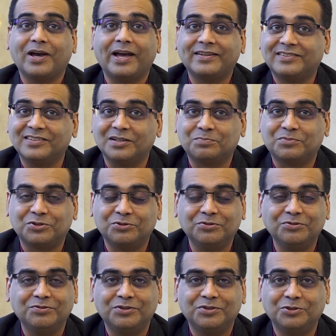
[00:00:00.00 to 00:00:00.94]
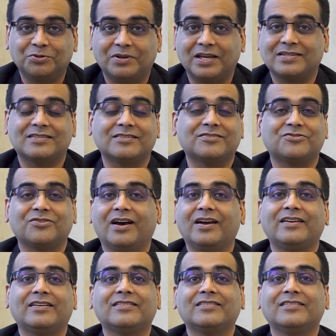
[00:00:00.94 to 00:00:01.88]
adds up to, you guessed it
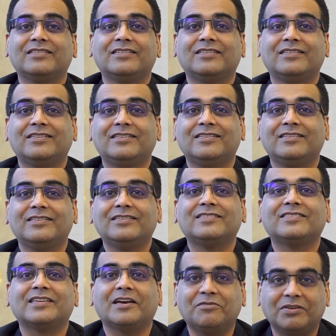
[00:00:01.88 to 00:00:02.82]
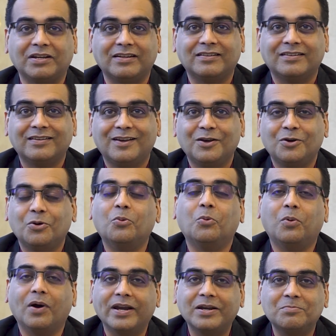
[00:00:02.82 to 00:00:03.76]
right, 7,
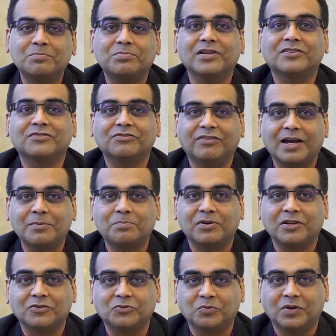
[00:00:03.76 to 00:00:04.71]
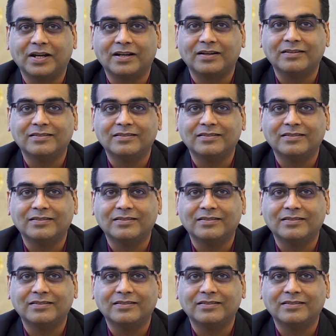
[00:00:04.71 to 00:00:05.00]
1 plus 5 plus 1.